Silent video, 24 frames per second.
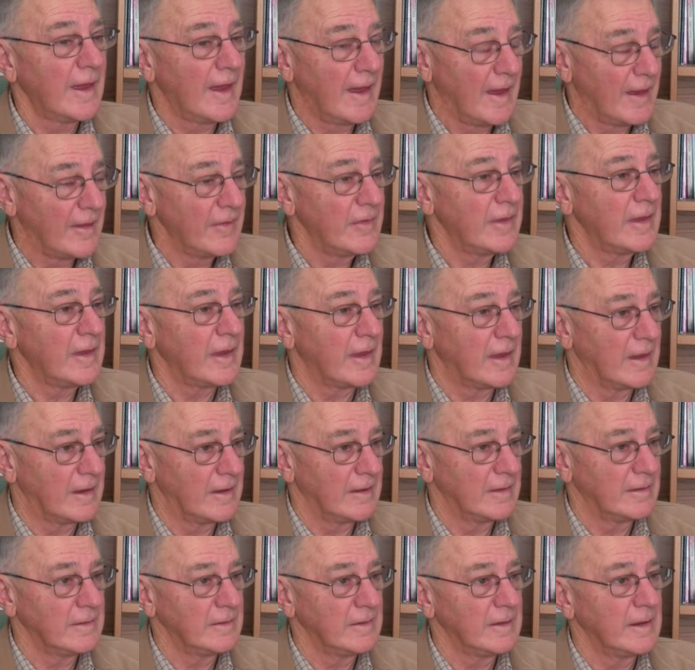are there
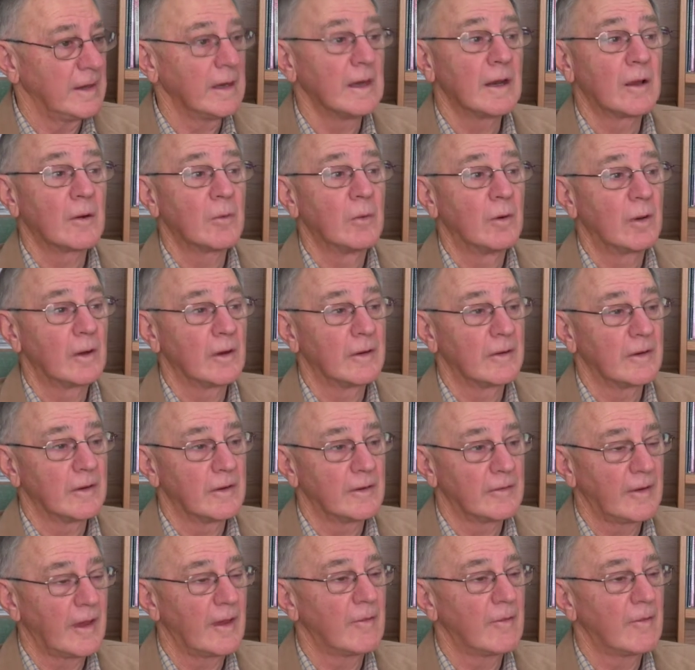inequalities?